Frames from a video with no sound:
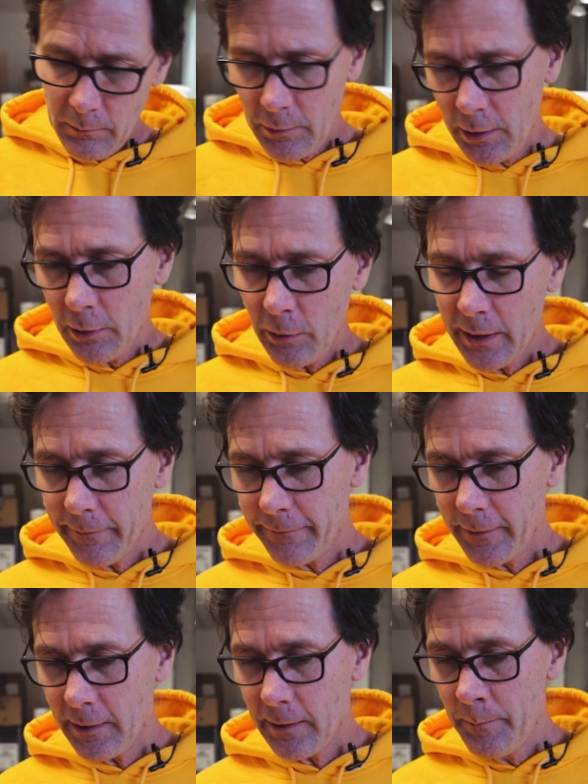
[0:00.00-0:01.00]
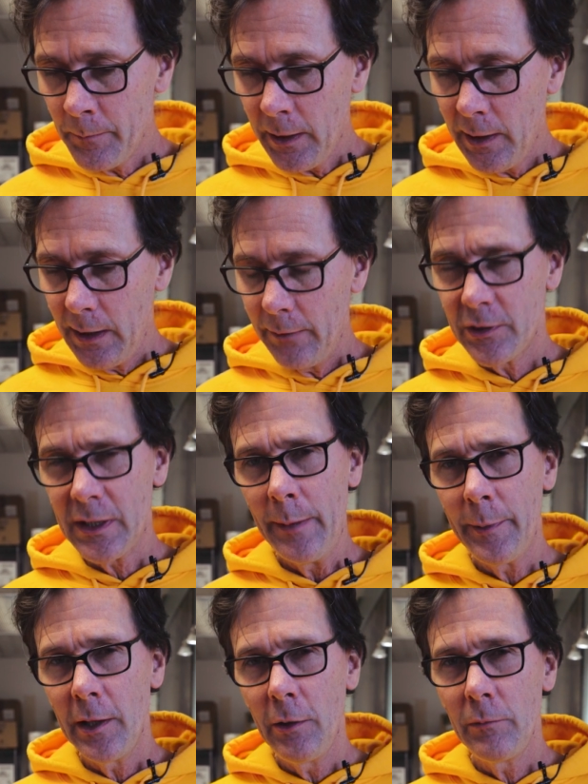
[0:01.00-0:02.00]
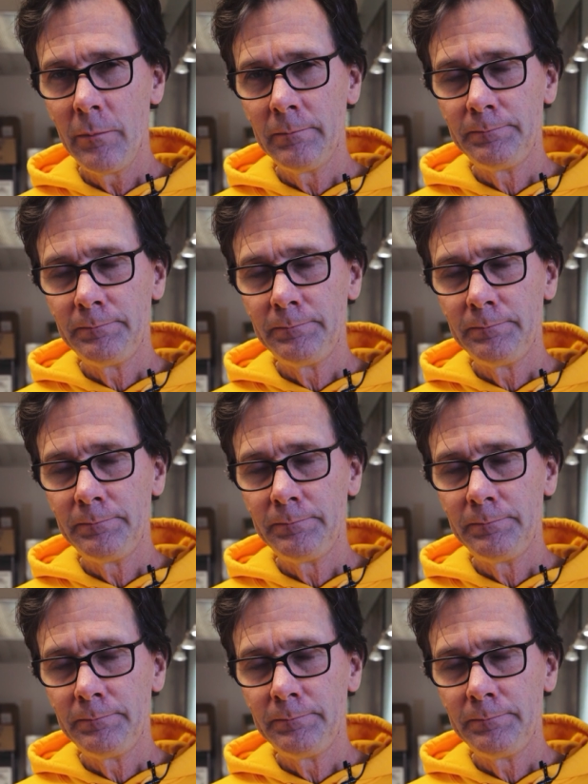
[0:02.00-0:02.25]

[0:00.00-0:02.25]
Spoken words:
You know, if it's coming out